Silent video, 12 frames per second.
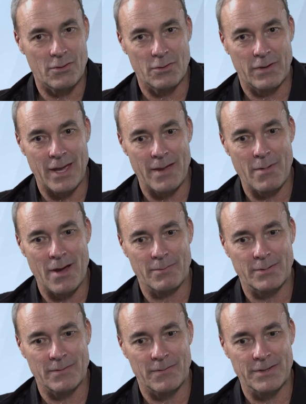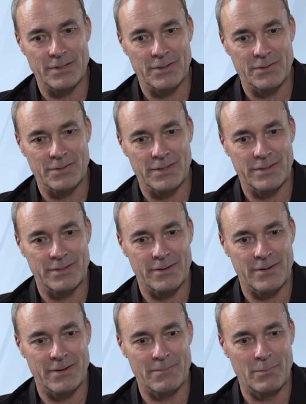you came up to visit your
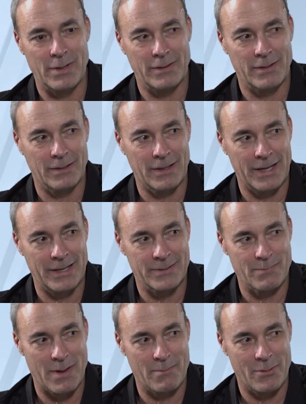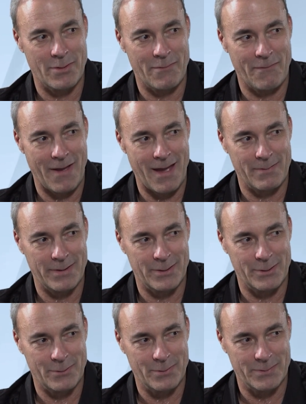sister and meet the latest member of the family,
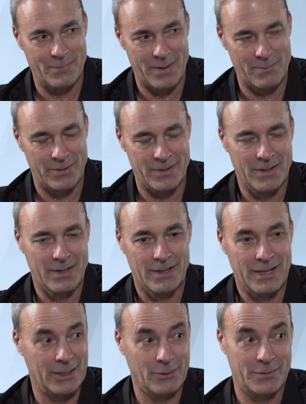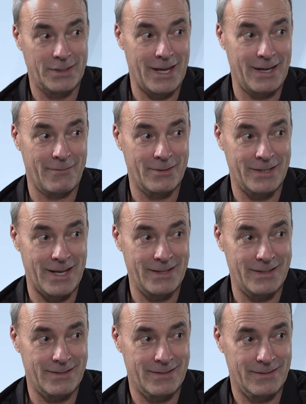the newest member, and you've stayed ever
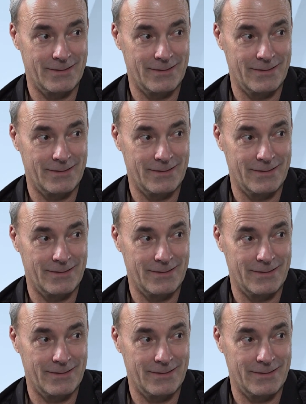since?